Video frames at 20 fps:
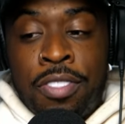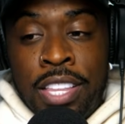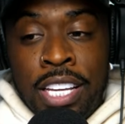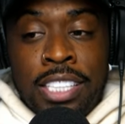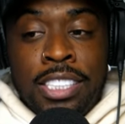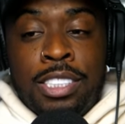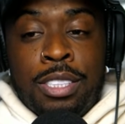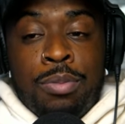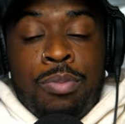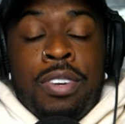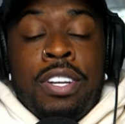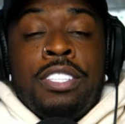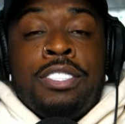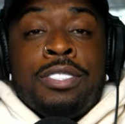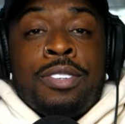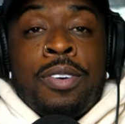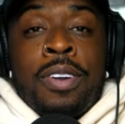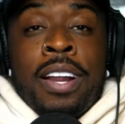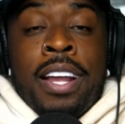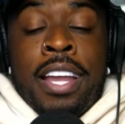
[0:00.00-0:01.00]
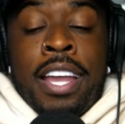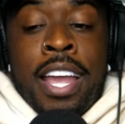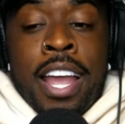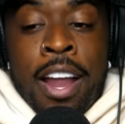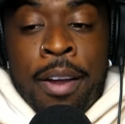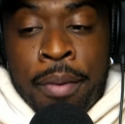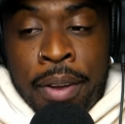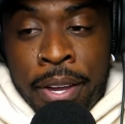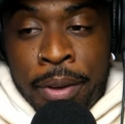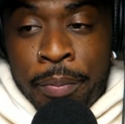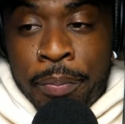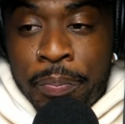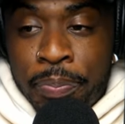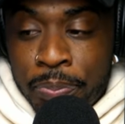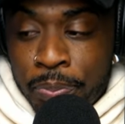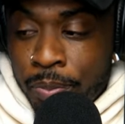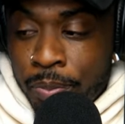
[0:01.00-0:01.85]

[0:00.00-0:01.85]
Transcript: this one is going to carry.